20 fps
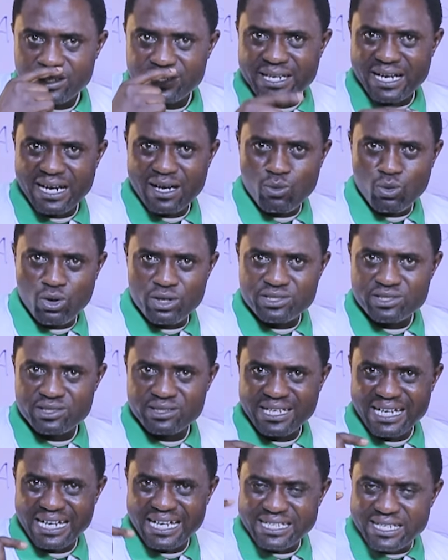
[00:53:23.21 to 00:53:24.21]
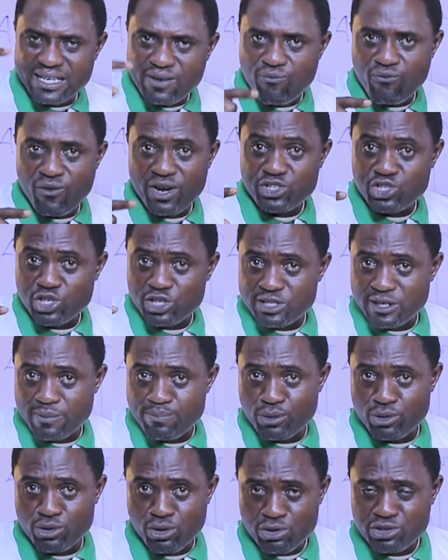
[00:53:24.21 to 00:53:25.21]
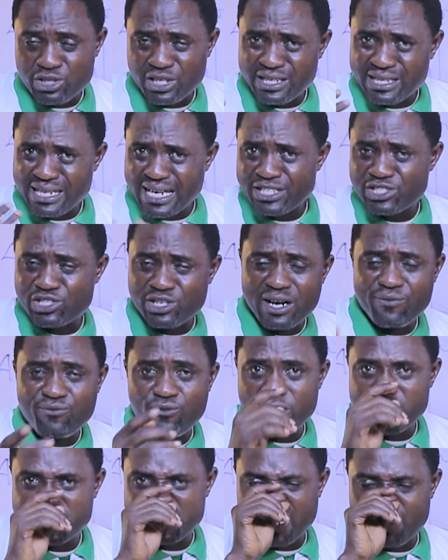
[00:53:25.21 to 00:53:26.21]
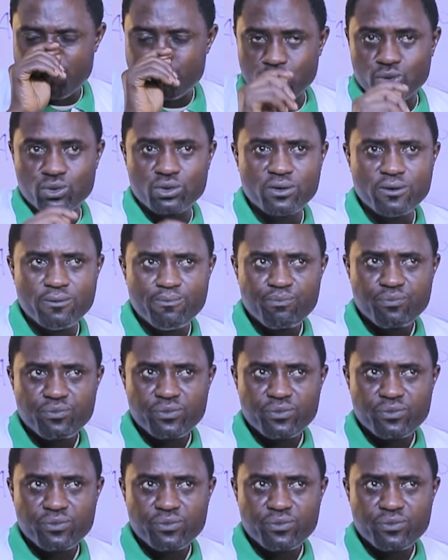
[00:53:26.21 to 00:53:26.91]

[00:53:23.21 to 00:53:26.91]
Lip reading: There are what? There are differentiated products. In Nigeria, for example,